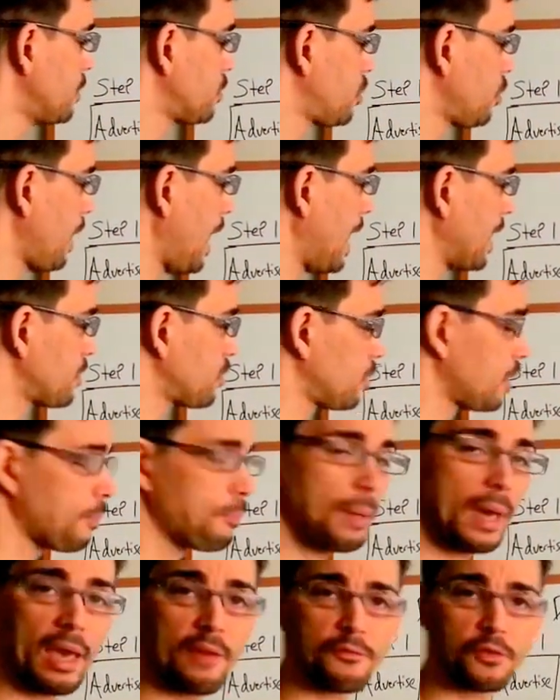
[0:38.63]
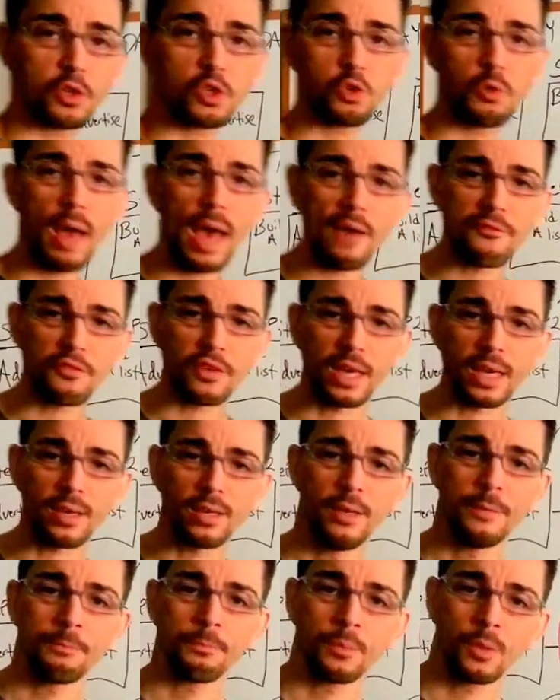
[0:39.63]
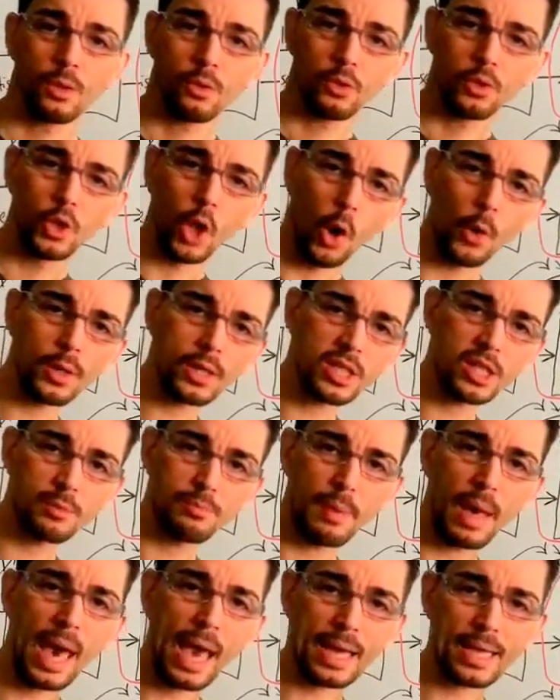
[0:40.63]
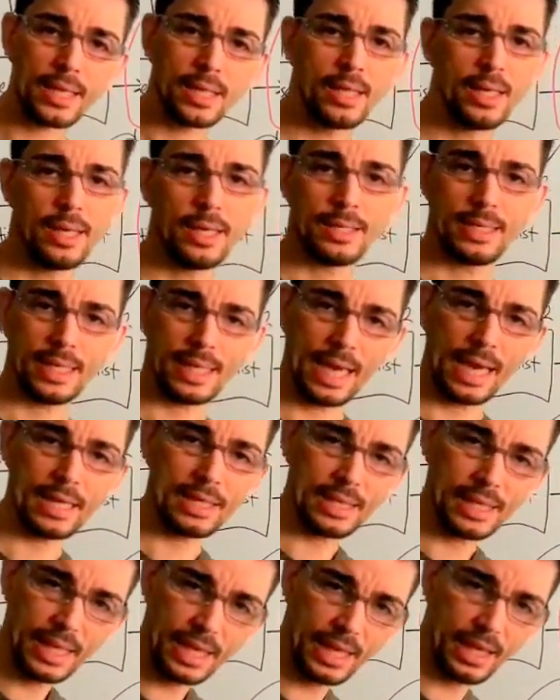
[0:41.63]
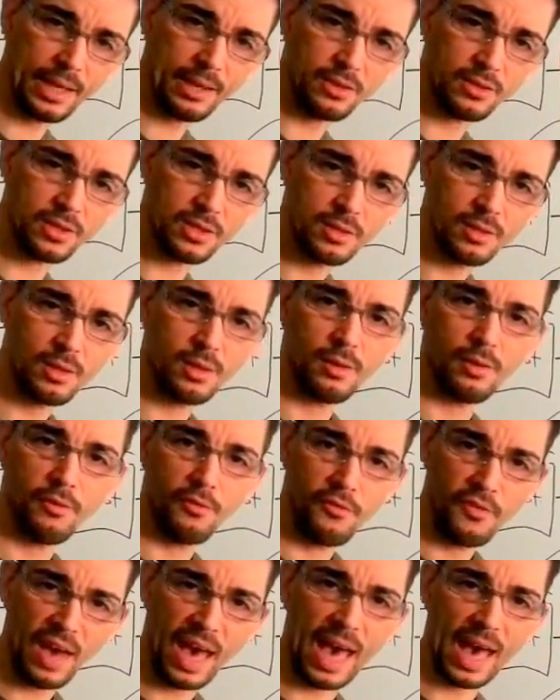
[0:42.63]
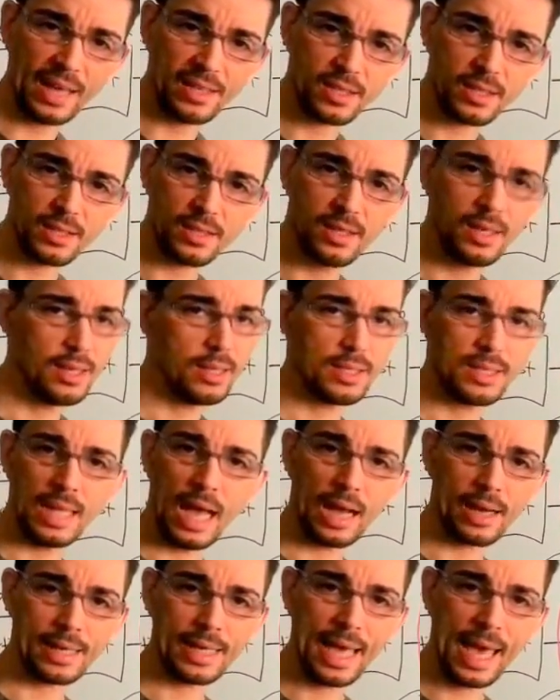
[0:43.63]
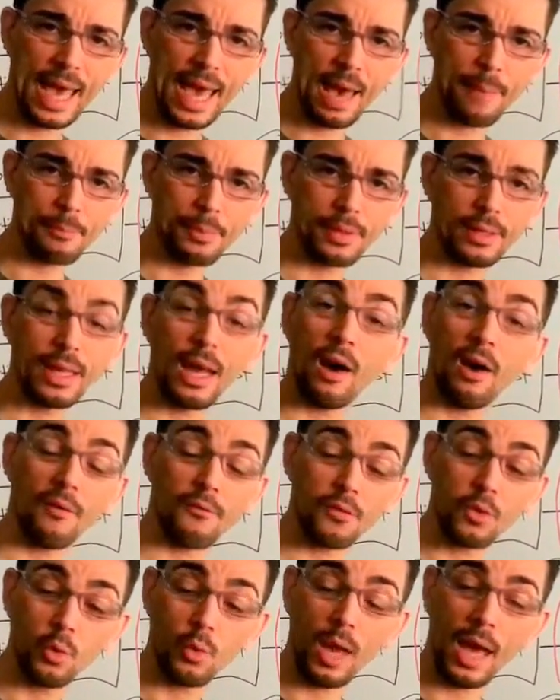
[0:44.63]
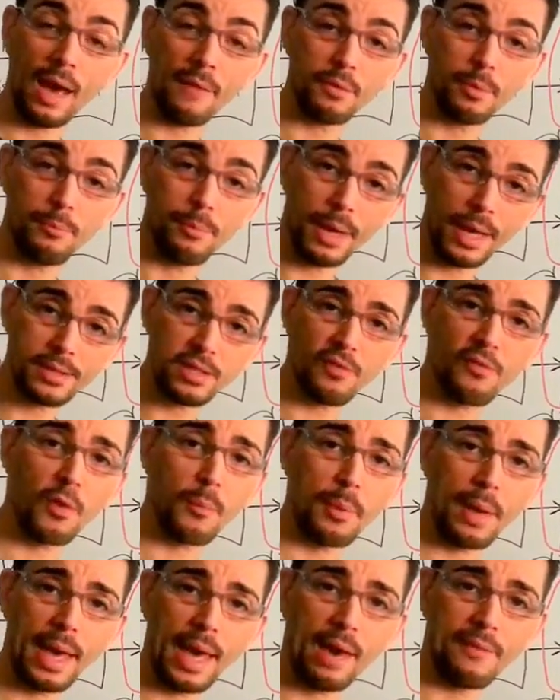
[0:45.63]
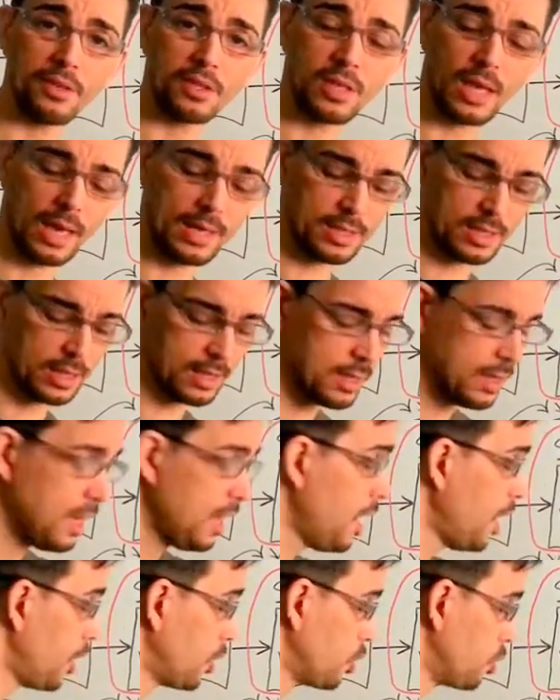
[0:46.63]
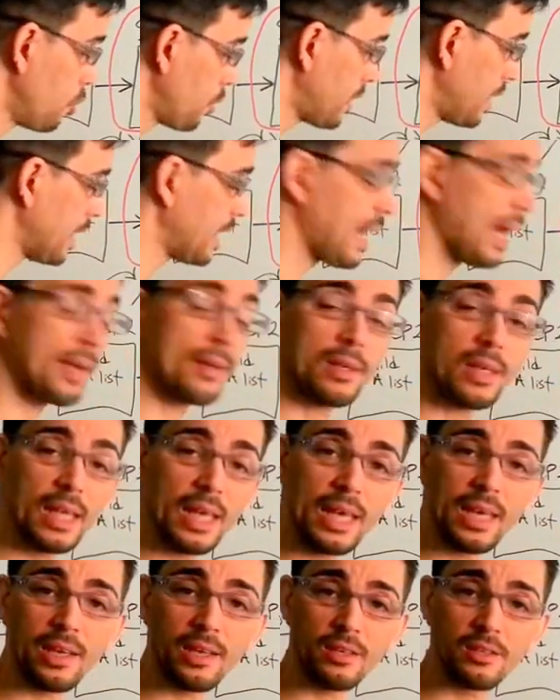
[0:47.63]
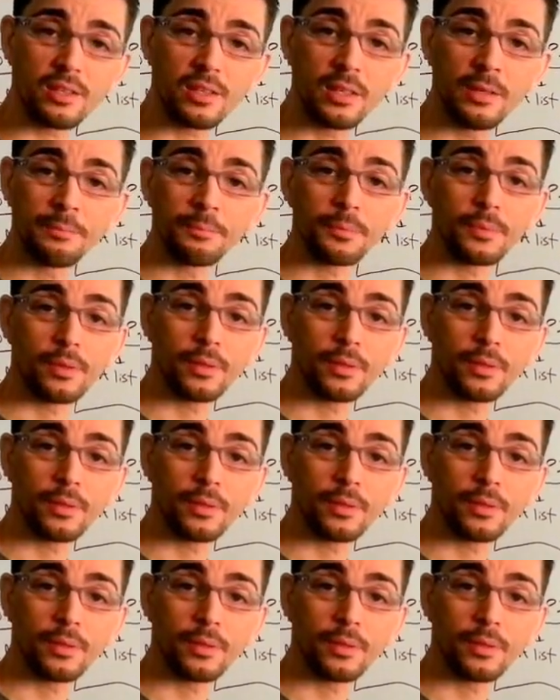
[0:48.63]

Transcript: to actually pay for traffic. Don't expect to get leads fast. It's not going to happen. Now, if you have a budget for pay advertising, you can get leads